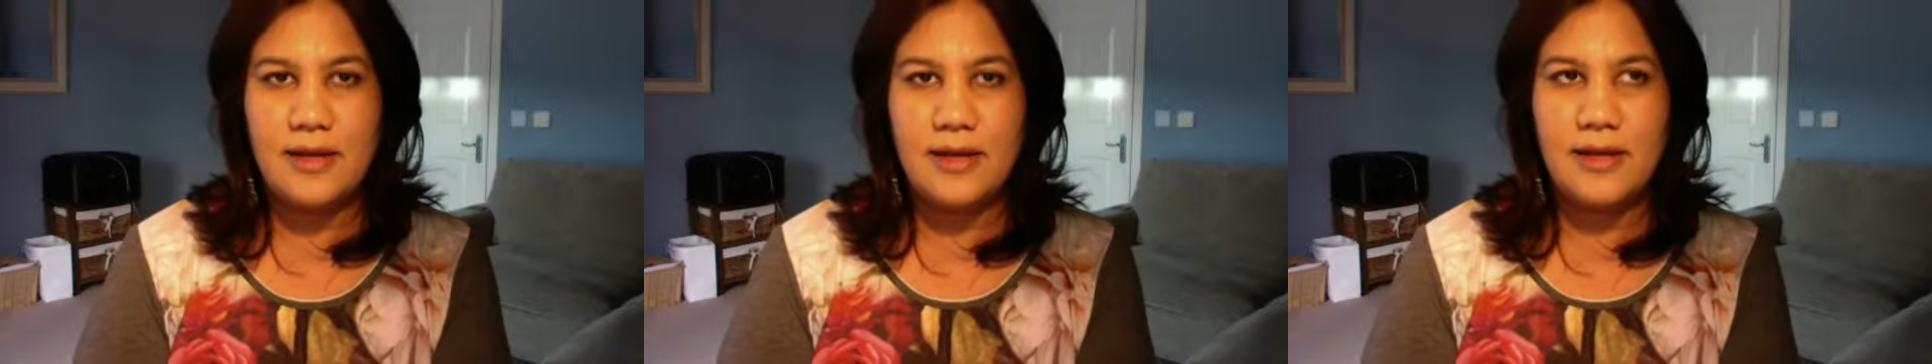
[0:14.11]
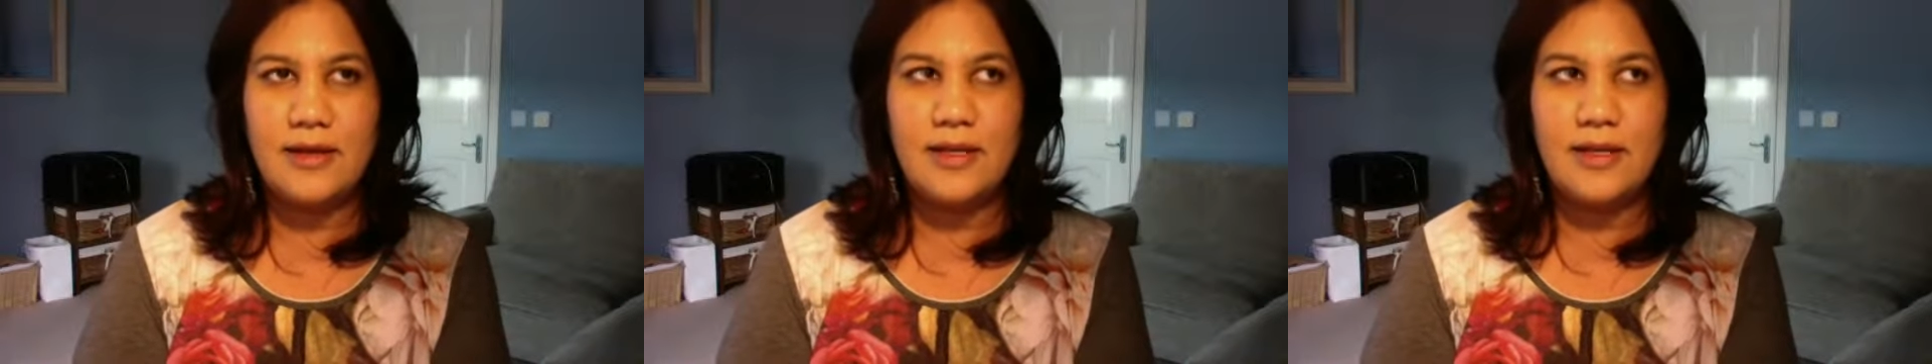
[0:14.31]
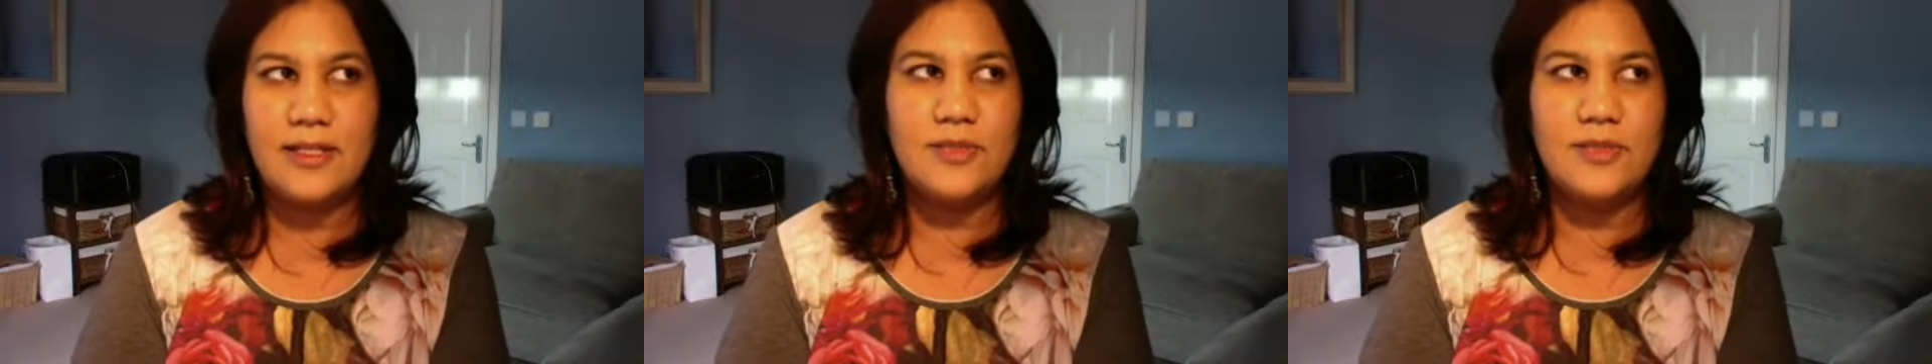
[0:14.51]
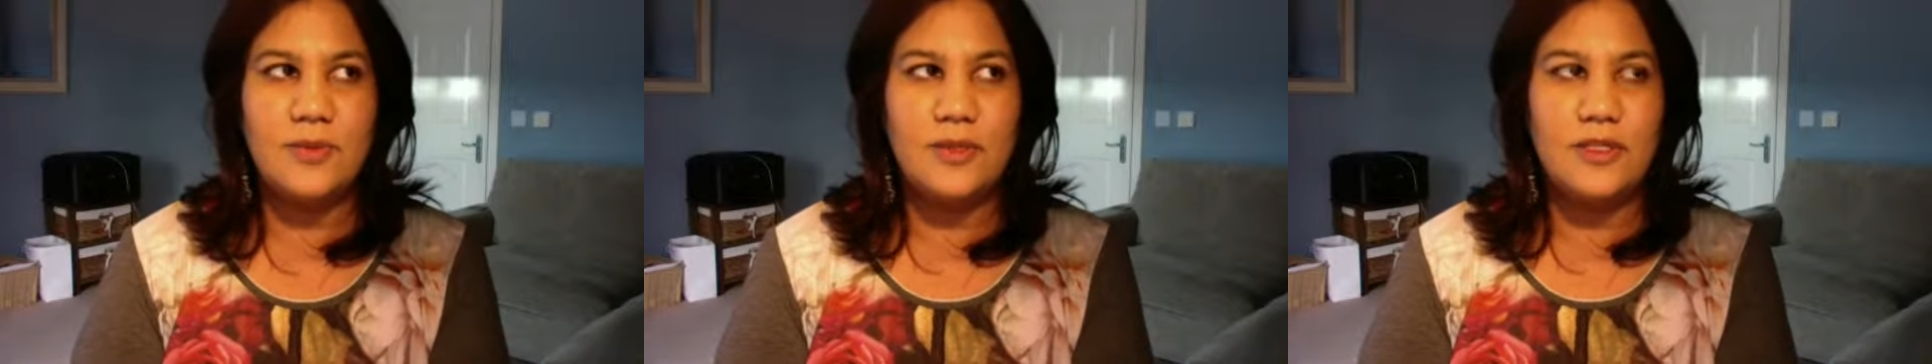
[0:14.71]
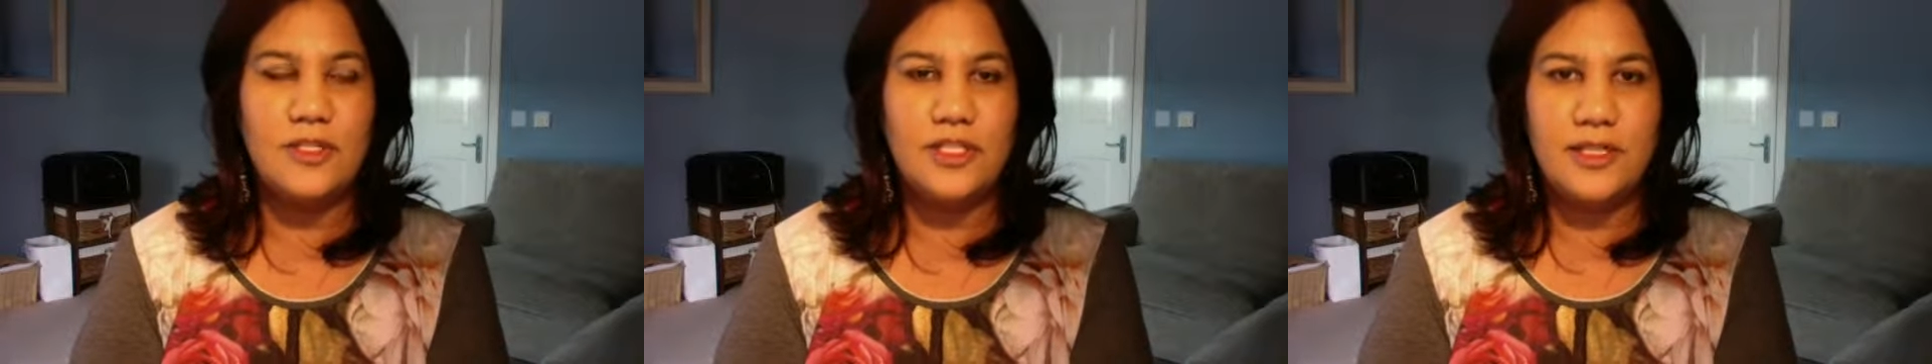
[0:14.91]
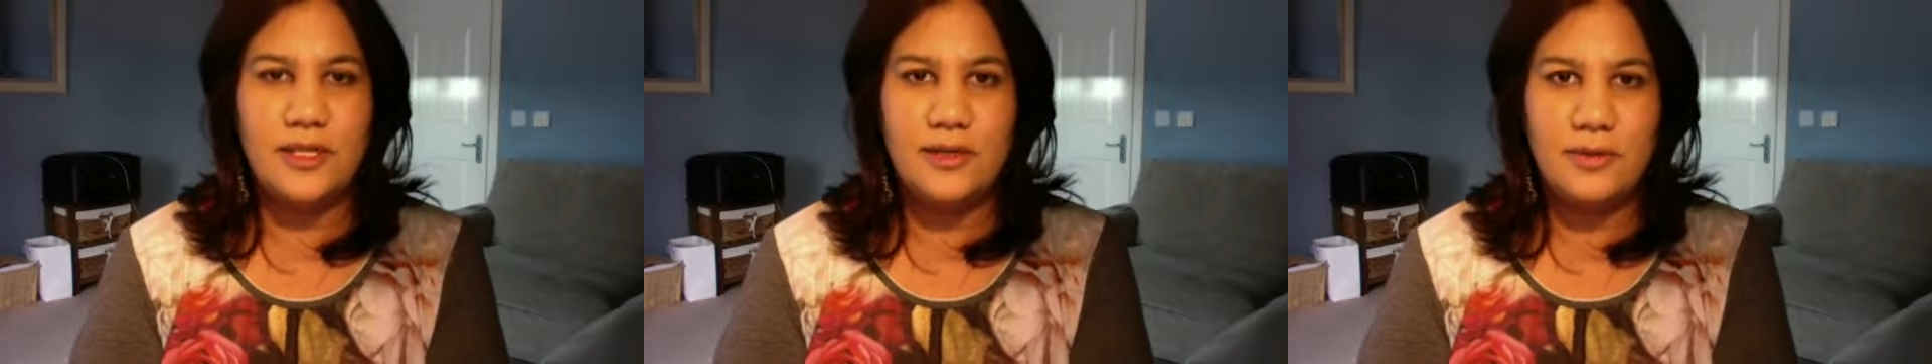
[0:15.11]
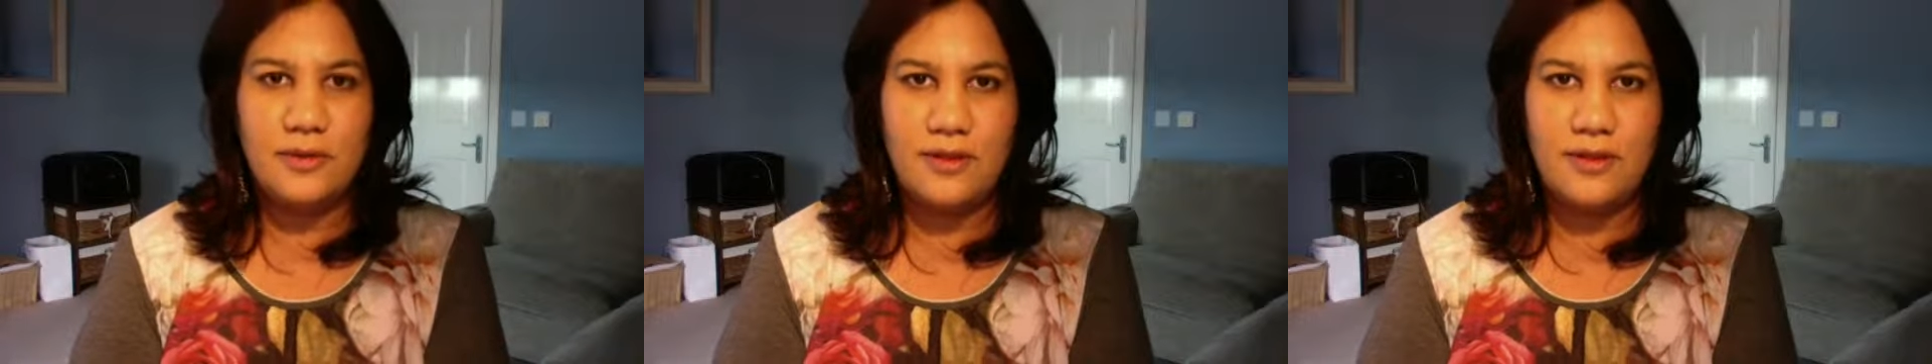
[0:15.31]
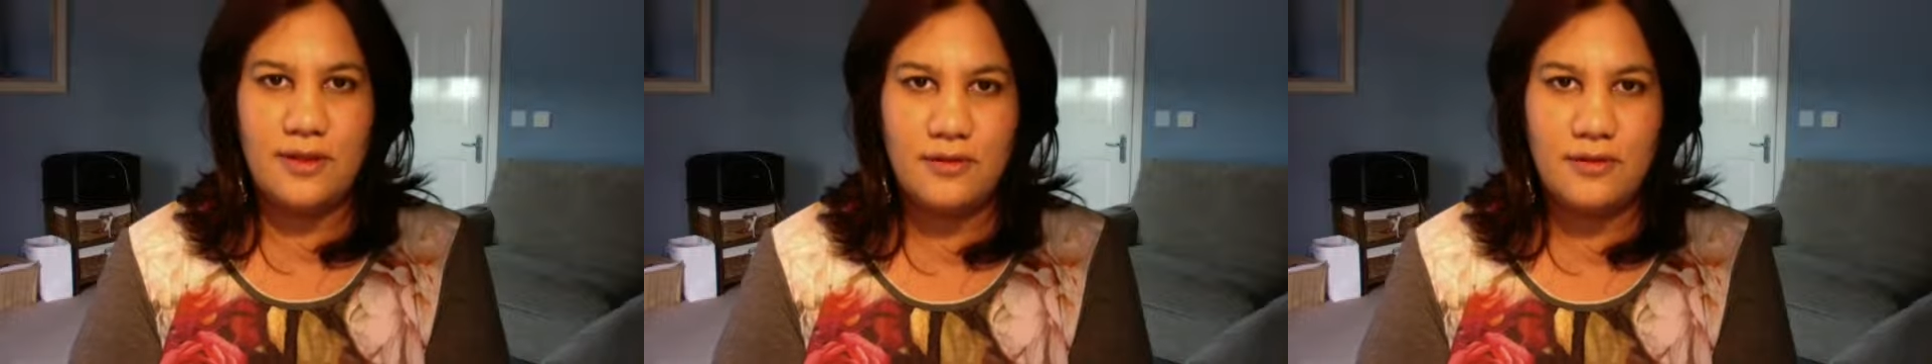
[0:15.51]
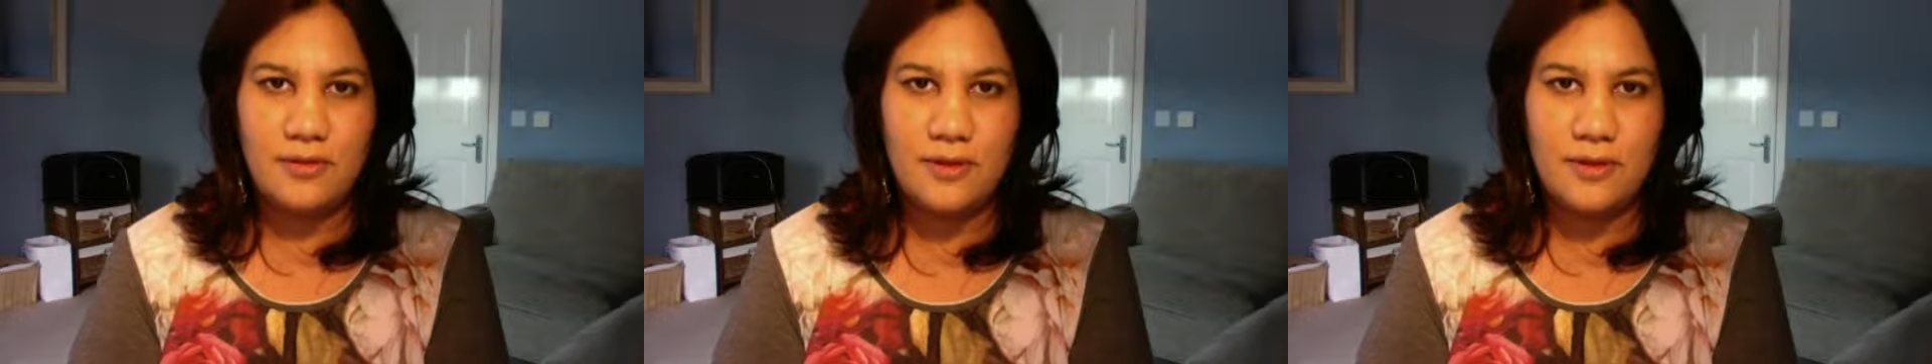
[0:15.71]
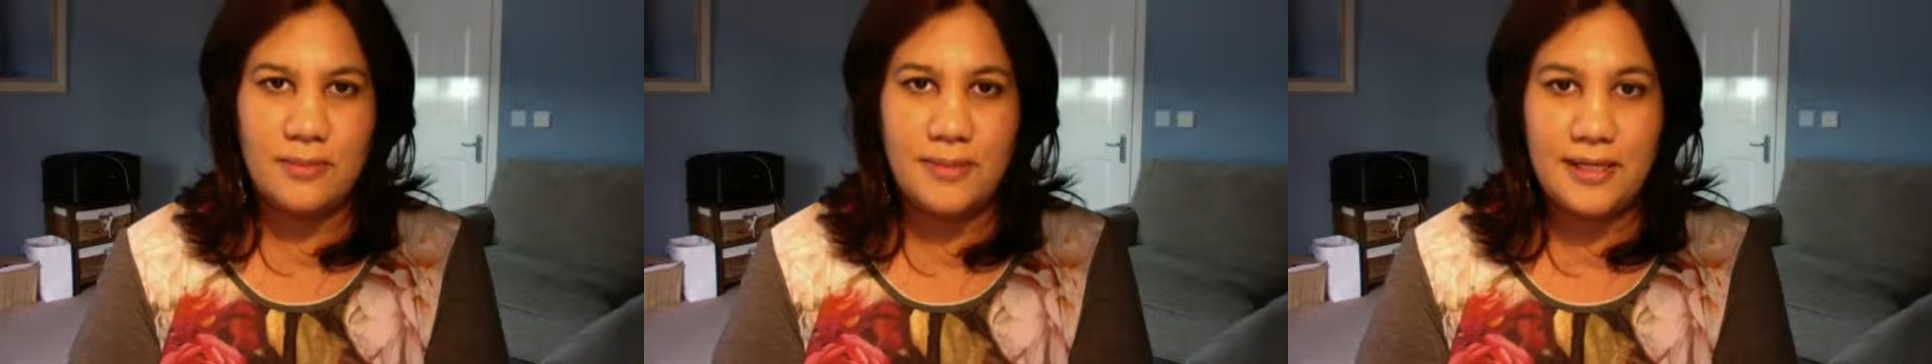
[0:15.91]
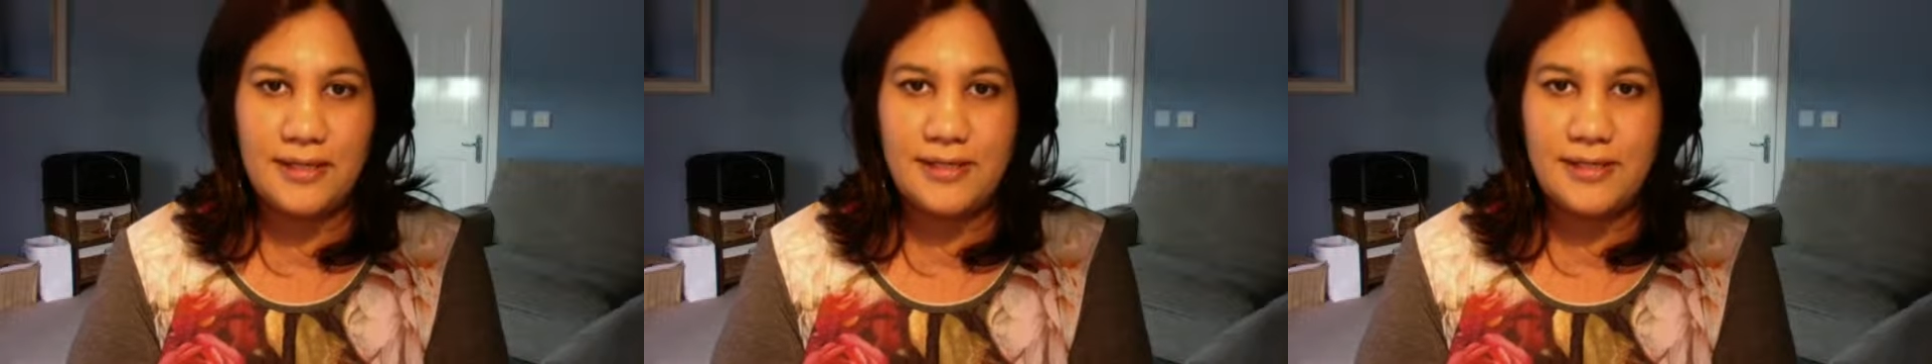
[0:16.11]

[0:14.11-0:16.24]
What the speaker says: And I just want to share with you a big